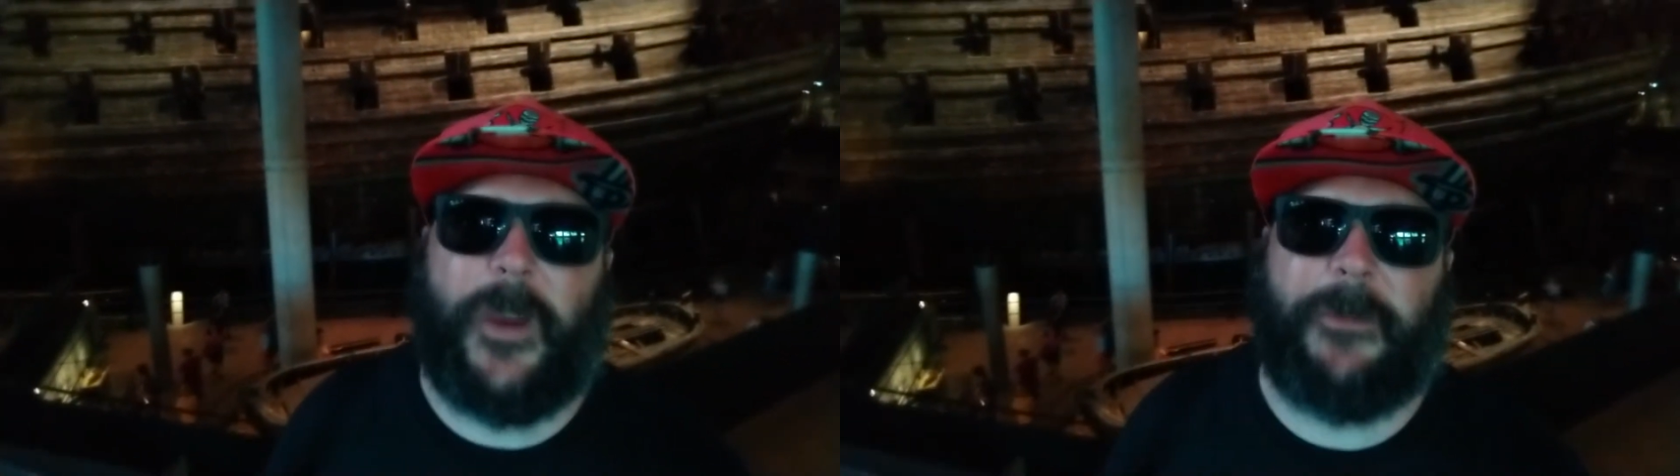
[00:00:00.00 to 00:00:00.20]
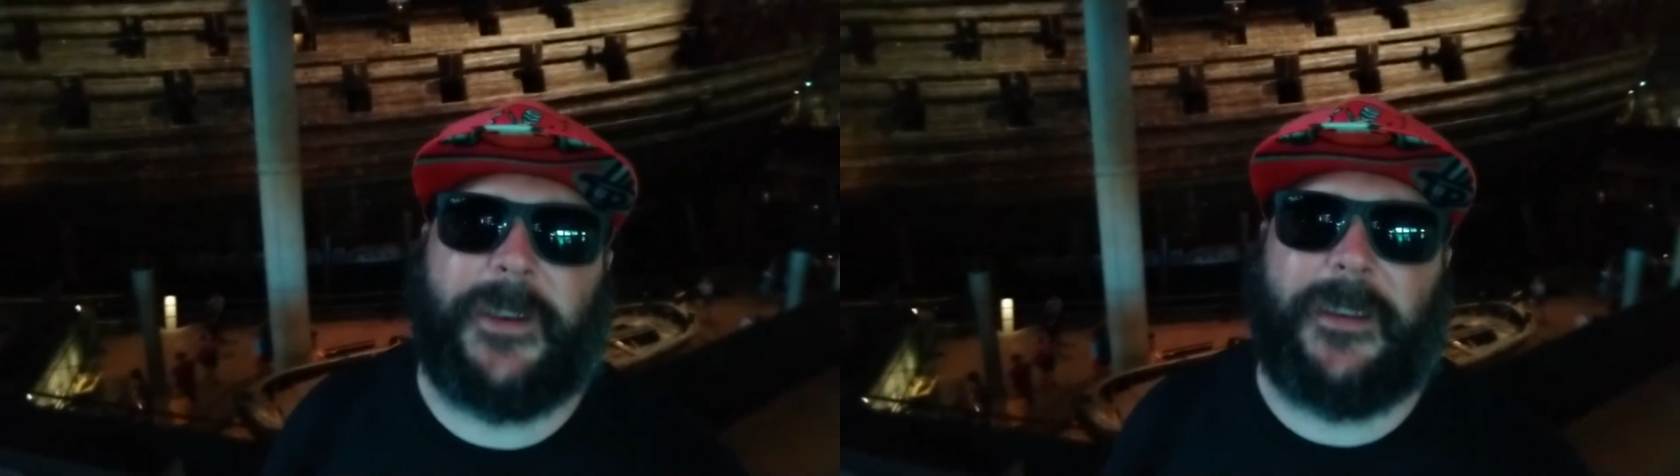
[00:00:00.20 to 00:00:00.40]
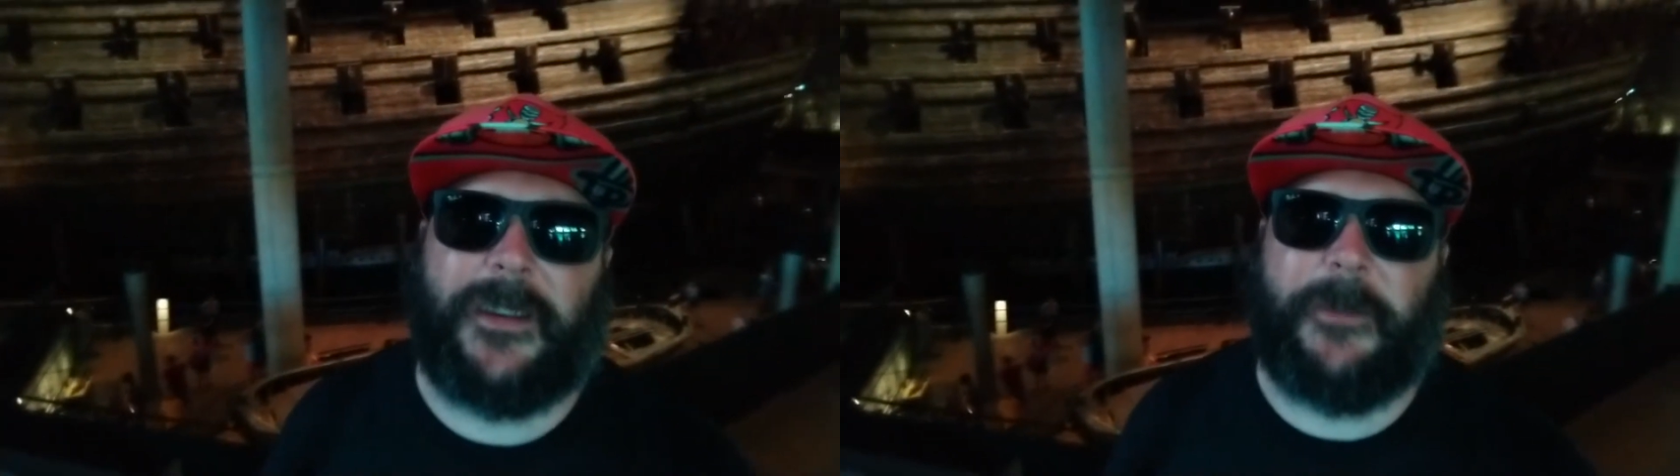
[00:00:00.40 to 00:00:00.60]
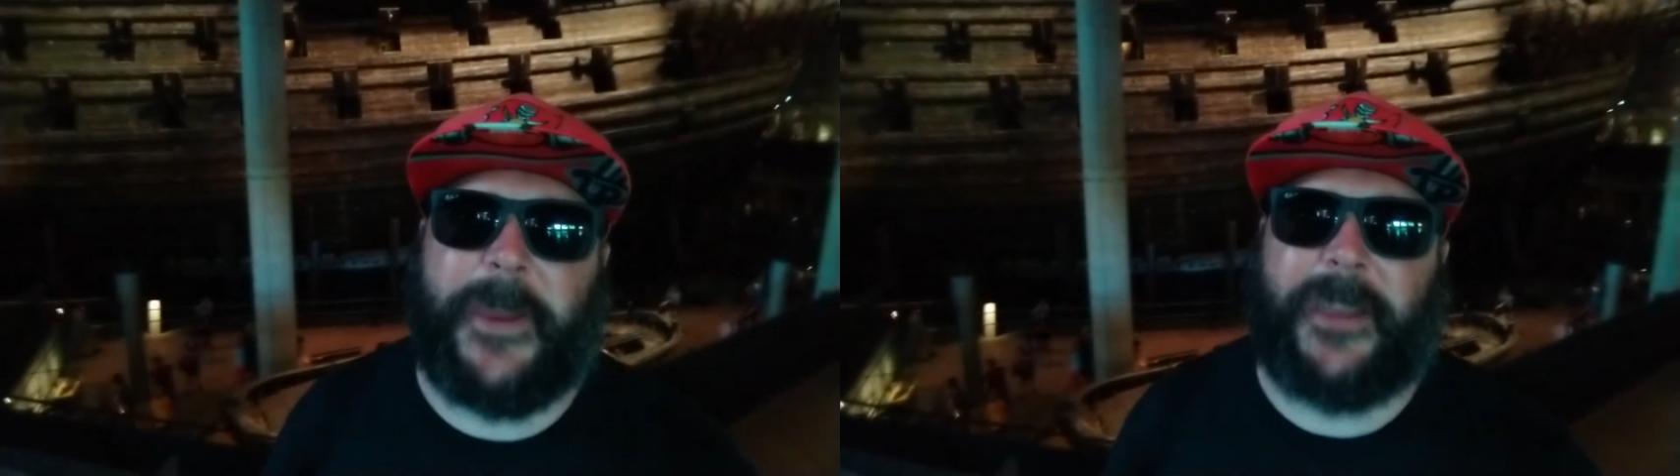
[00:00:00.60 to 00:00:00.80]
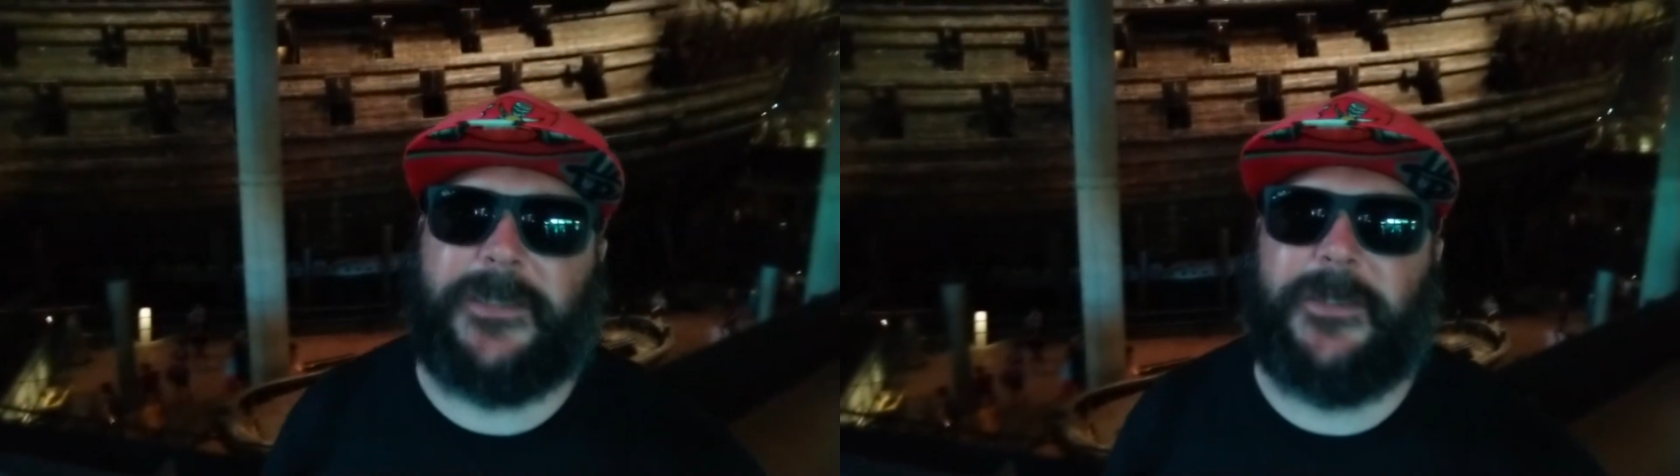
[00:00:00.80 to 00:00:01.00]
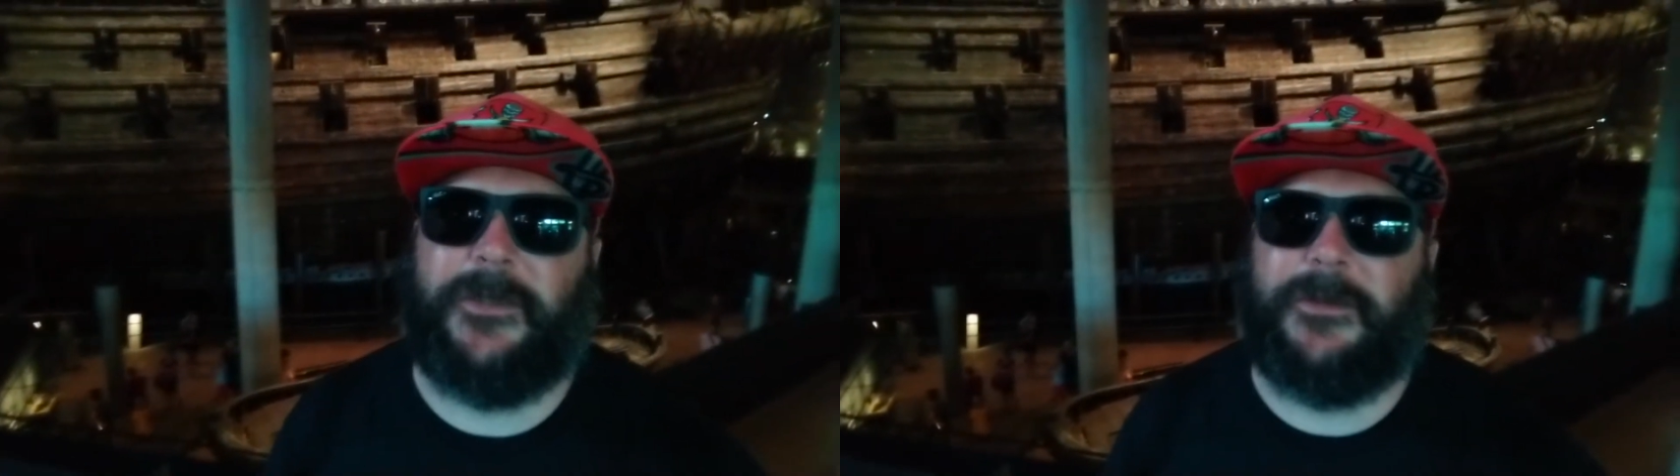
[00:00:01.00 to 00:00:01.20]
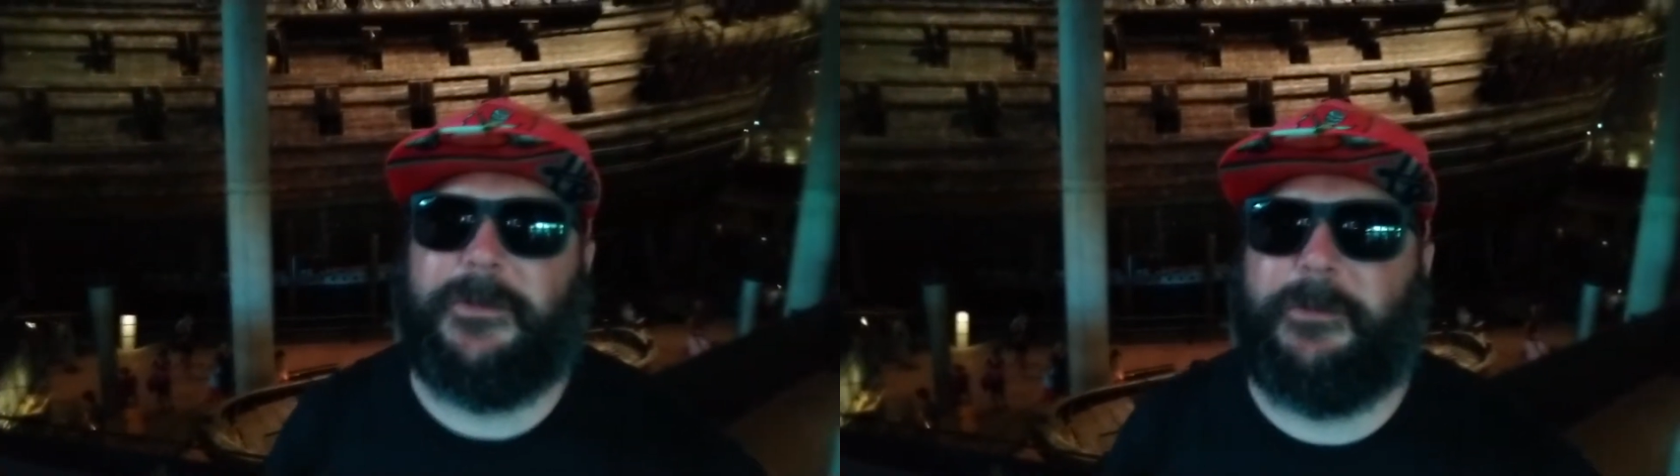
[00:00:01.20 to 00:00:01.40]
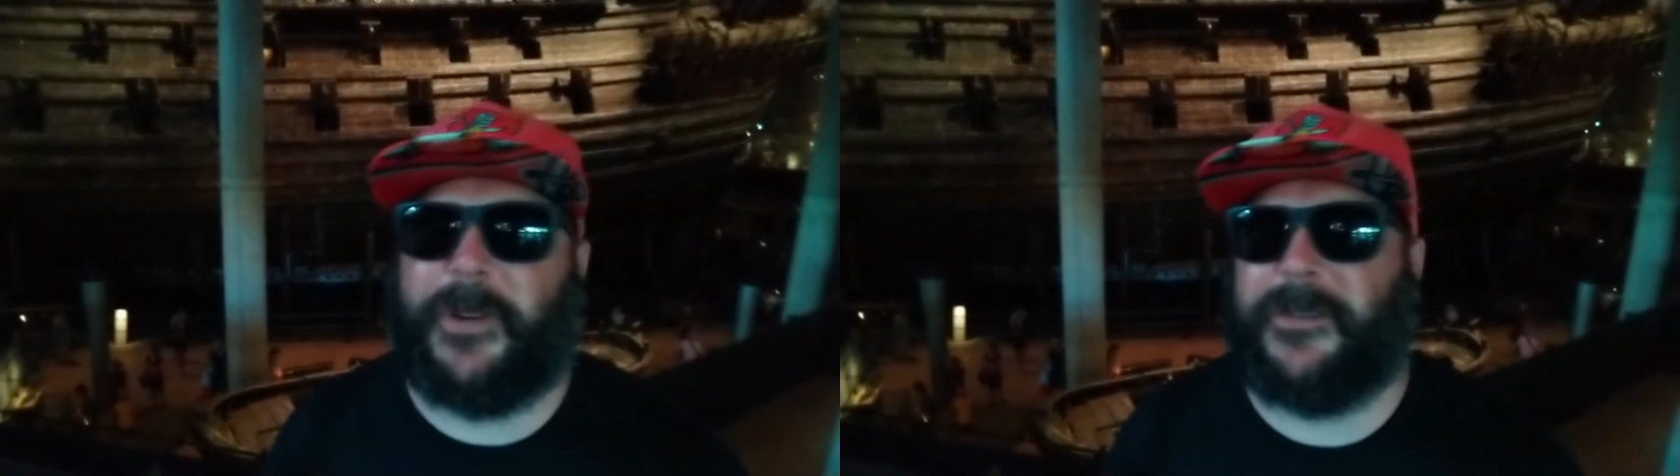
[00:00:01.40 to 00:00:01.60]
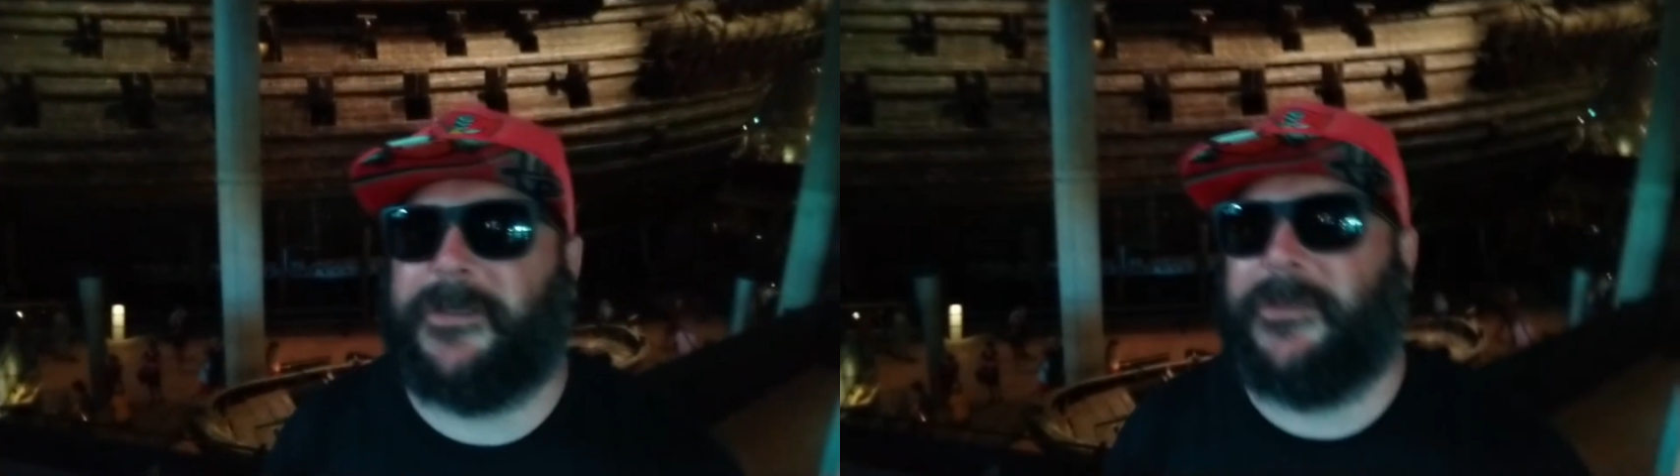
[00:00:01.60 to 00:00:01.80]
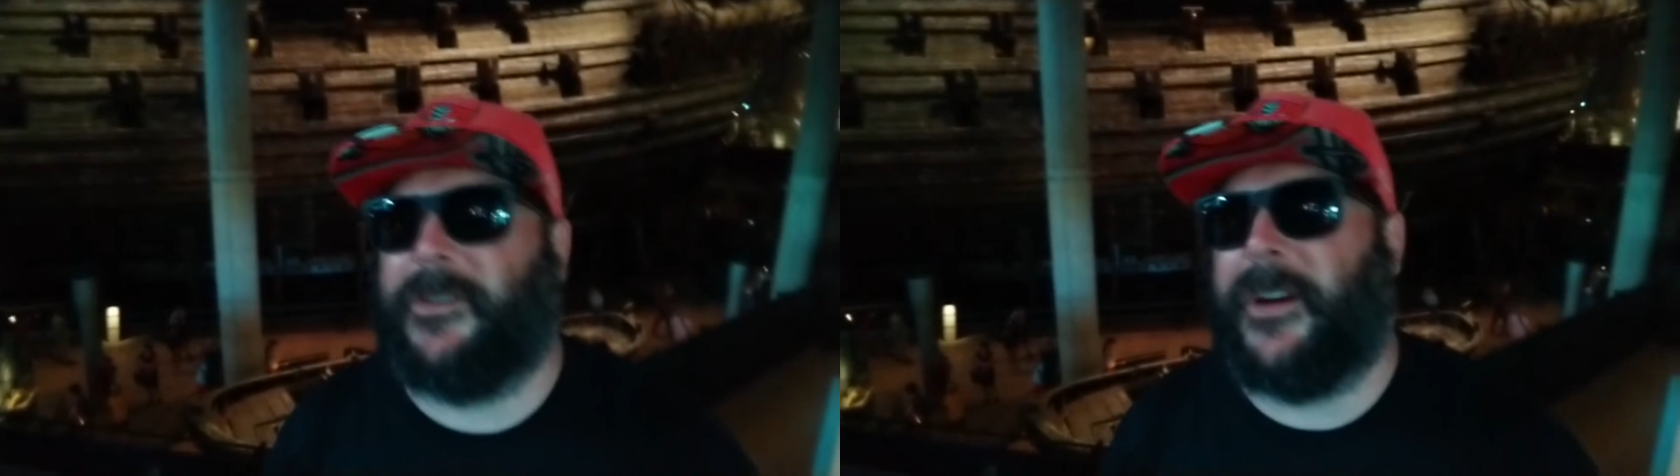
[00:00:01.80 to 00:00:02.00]
Women going to come at you,
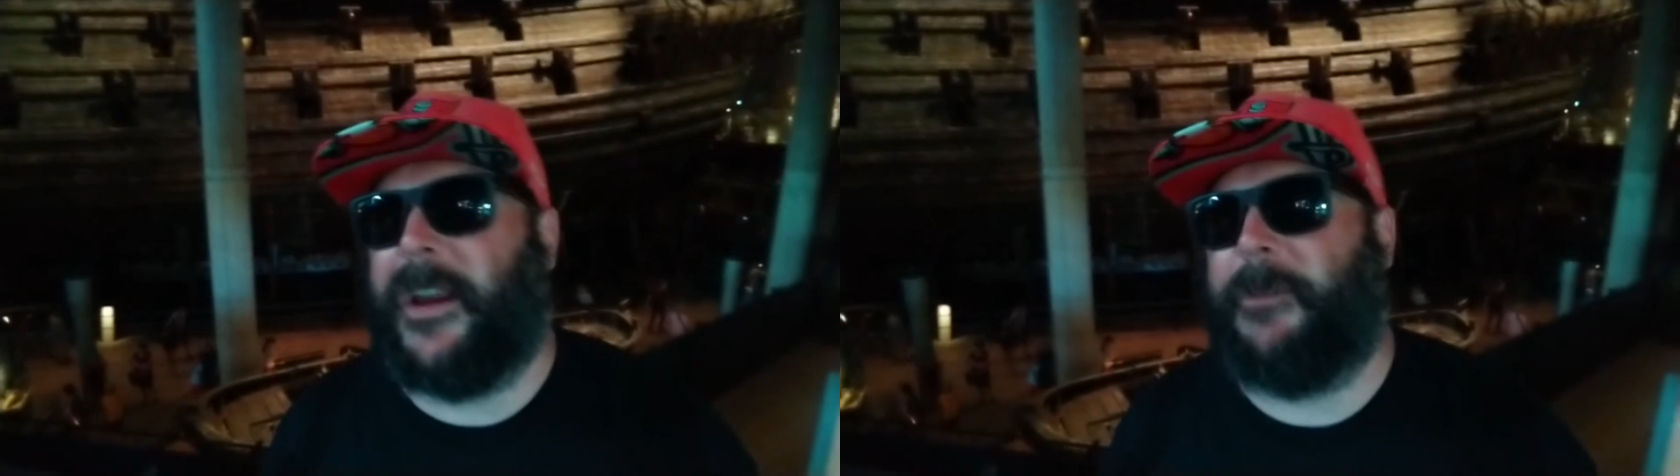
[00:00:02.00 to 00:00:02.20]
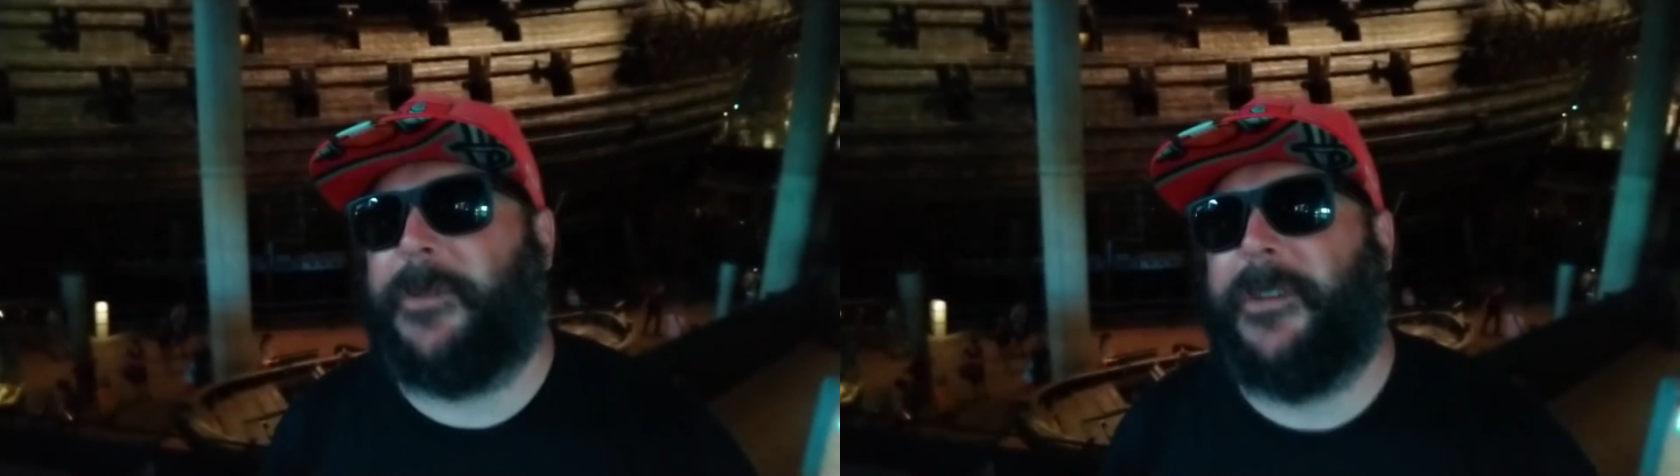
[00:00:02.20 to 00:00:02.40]
personal crap.